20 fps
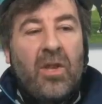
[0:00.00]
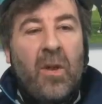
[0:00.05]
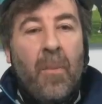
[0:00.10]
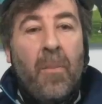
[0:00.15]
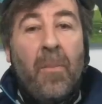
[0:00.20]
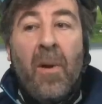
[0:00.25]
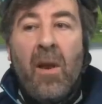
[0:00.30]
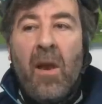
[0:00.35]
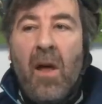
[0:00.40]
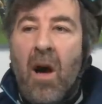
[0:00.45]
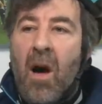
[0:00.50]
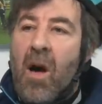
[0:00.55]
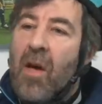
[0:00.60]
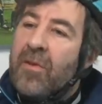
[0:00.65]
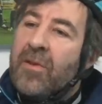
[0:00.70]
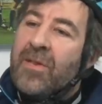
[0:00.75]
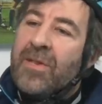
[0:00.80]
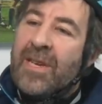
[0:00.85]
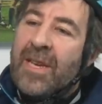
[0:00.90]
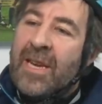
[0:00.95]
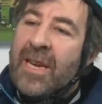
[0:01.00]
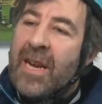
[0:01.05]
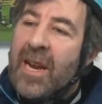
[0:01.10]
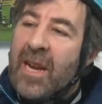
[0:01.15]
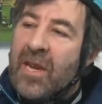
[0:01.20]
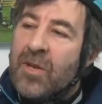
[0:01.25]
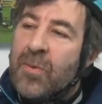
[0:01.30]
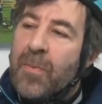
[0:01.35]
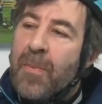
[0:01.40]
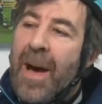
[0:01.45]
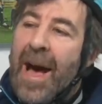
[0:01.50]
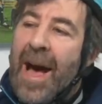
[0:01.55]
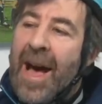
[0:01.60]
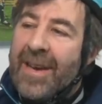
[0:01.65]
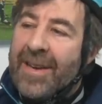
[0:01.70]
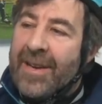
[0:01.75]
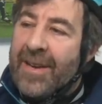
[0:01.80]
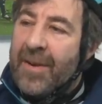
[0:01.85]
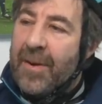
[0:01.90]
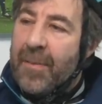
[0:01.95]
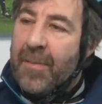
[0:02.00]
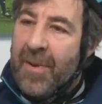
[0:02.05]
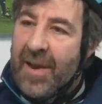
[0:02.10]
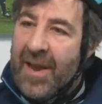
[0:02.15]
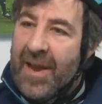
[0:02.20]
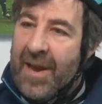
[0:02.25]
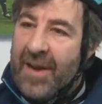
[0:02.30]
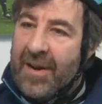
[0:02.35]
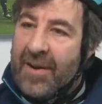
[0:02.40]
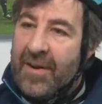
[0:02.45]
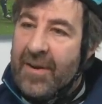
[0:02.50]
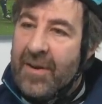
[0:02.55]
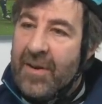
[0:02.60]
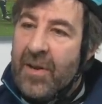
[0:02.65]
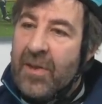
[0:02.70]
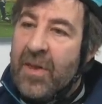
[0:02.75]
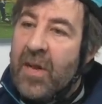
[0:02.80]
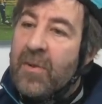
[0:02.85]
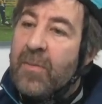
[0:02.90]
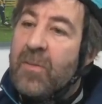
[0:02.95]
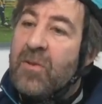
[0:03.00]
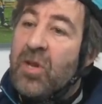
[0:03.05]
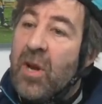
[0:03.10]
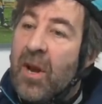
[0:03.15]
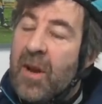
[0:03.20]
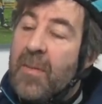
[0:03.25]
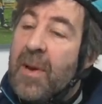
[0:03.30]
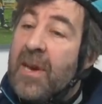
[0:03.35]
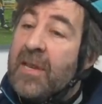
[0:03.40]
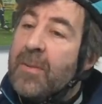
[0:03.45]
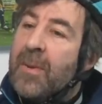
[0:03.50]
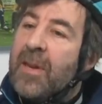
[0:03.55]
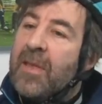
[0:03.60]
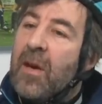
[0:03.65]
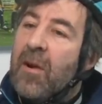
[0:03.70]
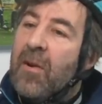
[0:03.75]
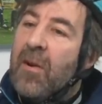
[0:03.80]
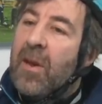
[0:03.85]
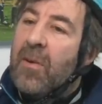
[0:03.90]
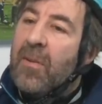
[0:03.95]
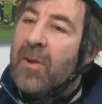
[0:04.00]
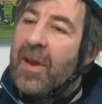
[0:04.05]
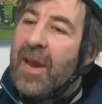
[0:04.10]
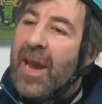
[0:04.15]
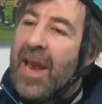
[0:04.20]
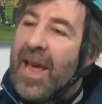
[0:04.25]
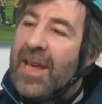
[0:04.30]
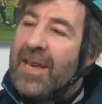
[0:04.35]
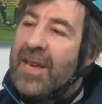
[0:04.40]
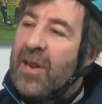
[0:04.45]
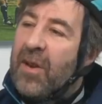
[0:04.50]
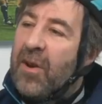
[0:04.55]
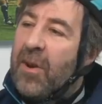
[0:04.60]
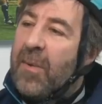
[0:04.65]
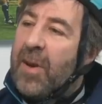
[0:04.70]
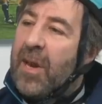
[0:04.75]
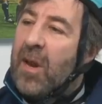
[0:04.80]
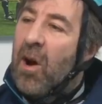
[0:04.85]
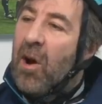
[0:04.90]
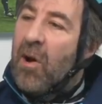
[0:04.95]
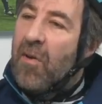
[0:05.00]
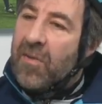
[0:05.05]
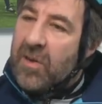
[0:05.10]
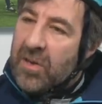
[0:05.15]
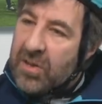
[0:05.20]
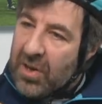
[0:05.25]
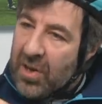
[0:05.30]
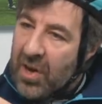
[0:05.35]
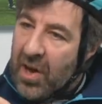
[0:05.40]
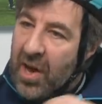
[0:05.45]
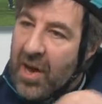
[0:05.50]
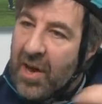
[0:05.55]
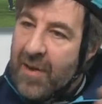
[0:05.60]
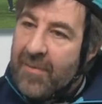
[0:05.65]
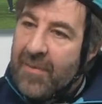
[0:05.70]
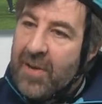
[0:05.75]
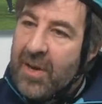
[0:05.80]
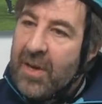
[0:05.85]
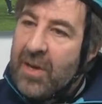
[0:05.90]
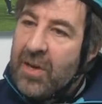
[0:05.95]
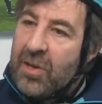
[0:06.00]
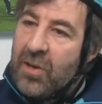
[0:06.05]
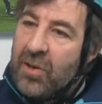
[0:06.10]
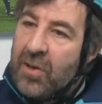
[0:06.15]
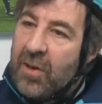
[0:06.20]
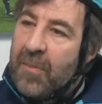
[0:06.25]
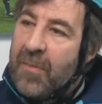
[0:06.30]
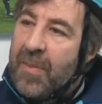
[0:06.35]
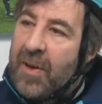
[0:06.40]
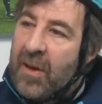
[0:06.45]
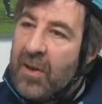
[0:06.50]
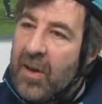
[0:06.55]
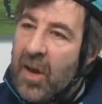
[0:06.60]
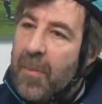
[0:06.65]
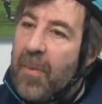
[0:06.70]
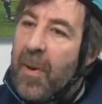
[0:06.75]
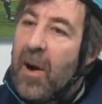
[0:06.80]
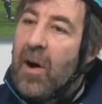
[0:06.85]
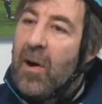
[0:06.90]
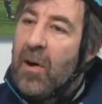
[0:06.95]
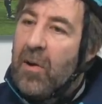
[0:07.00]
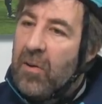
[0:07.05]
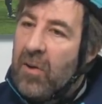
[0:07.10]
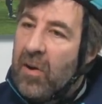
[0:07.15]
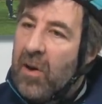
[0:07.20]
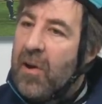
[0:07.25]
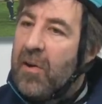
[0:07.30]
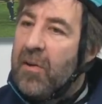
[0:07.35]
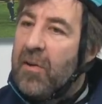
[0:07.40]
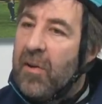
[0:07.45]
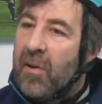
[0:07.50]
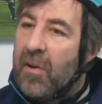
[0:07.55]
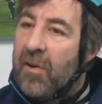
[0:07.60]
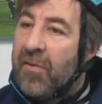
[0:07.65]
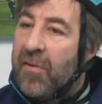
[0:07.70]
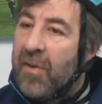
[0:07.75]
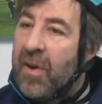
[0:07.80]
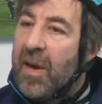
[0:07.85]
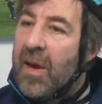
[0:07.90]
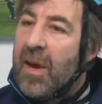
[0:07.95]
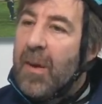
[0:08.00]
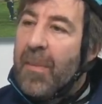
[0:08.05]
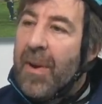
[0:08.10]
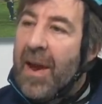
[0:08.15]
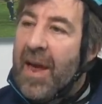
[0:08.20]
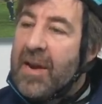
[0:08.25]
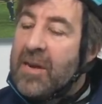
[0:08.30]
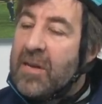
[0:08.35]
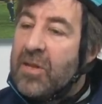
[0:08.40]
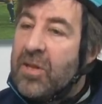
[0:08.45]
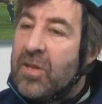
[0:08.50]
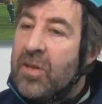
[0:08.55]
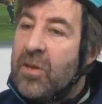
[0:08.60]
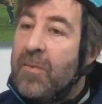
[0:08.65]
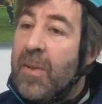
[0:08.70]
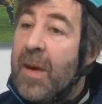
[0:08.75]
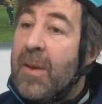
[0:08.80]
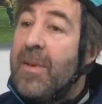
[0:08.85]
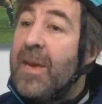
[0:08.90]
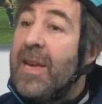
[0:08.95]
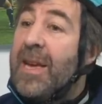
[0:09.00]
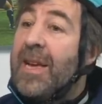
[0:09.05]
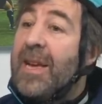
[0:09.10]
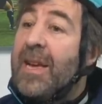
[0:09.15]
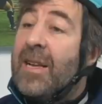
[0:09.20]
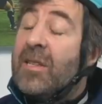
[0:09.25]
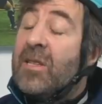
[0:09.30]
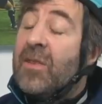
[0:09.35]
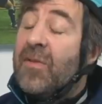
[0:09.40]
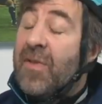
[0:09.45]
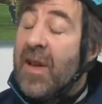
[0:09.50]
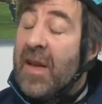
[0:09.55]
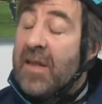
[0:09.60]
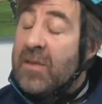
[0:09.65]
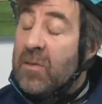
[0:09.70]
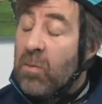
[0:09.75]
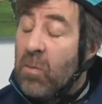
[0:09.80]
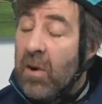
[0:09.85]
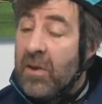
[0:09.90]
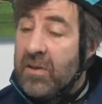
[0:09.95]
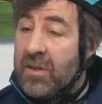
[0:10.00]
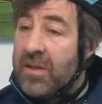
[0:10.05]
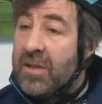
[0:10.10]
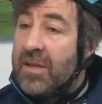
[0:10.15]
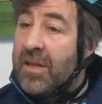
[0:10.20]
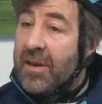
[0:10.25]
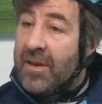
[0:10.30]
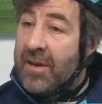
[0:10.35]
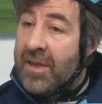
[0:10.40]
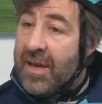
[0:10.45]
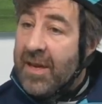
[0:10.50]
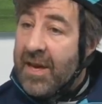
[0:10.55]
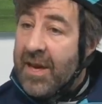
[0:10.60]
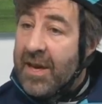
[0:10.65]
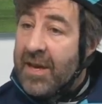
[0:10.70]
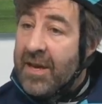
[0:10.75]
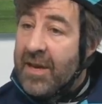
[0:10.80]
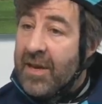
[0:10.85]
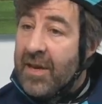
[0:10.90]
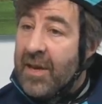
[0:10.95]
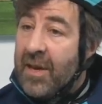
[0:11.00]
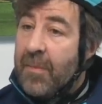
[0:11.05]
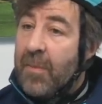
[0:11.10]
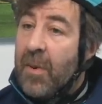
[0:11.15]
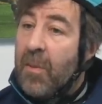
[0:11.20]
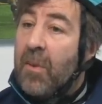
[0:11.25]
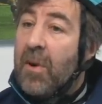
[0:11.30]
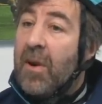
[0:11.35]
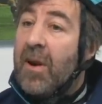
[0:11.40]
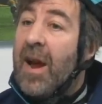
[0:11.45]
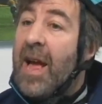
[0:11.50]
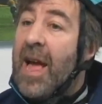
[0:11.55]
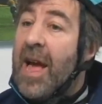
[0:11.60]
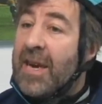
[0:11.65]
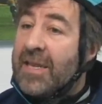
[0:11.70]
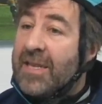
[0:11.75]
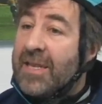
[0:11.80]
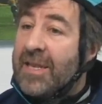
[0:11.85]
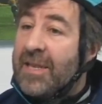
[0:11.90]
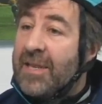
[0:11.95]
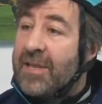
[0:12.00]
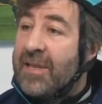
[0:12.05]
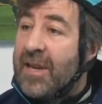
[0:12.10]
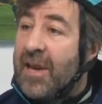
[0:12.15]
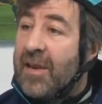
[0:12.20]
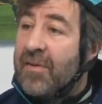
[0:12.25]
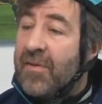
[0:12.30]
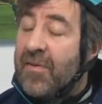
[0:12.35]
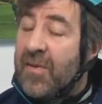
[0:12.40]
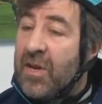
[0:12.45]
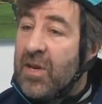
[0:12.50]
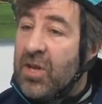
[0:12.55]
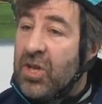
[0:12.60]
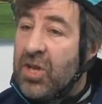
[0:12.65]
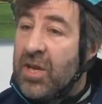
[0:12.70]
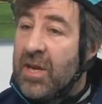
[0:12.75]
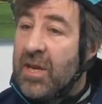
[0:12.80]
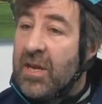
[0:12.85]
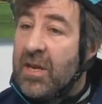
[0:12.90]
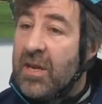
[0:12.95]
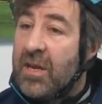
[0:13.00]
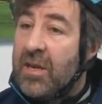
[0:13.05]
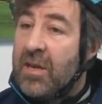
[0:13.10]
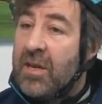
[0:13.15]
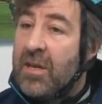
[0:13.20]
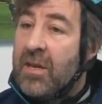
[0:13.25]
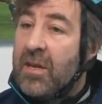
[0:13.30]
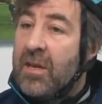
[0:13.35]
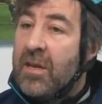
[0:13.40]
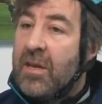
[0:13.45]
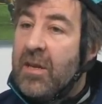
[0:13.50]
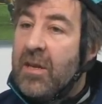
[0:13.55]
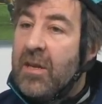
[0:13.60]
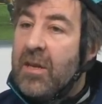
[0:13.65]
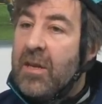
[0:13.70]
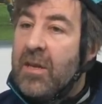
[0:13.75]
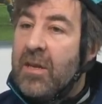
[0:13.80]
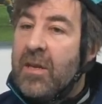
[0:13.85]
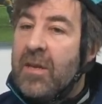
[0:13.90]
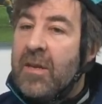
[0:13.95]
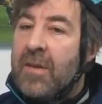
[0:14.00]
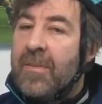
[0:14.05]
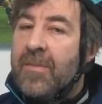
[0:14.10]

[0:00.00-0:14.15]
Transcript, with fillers: the blonde English back player mm-hmm. that Jonny is about the only one left. You know what I mean? Over time, yes. you can build up a whole load of players who maybe defense wasn't their thing mm-hmm. but we're excellent at finishing. Give us a few more.